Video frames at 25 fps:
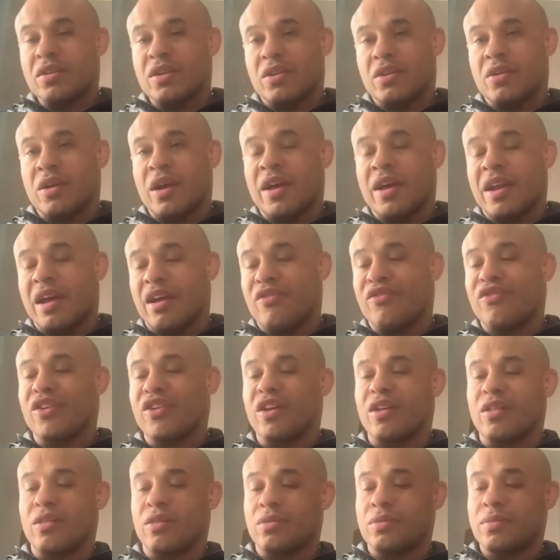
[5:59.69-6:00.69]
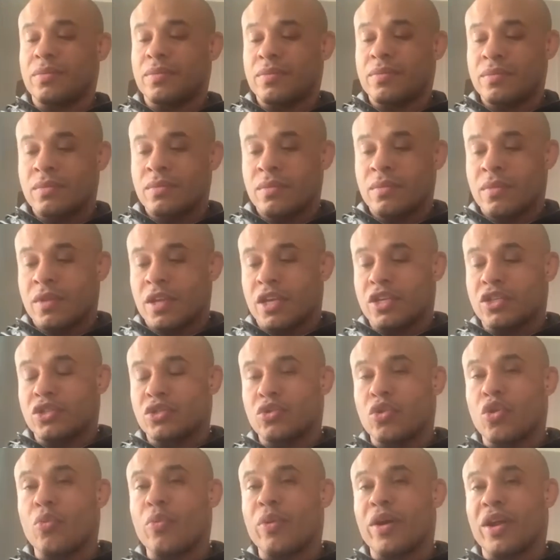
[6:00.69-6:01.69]
You know, and I feel there's
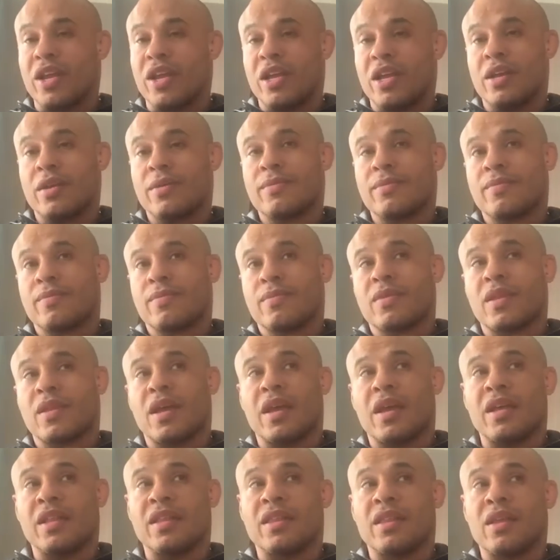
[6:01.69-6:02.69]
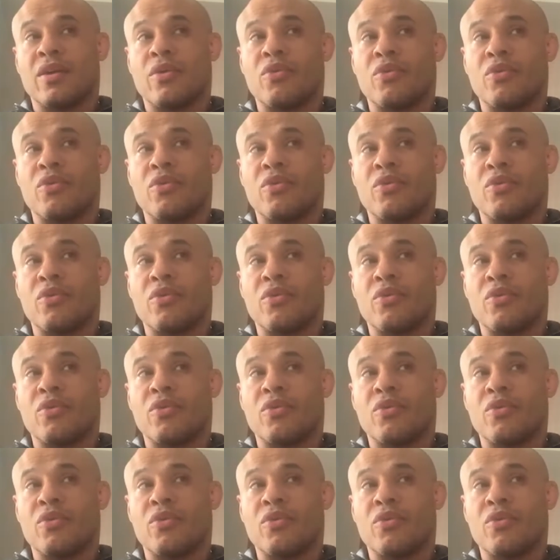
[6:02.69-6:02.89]
nobody in the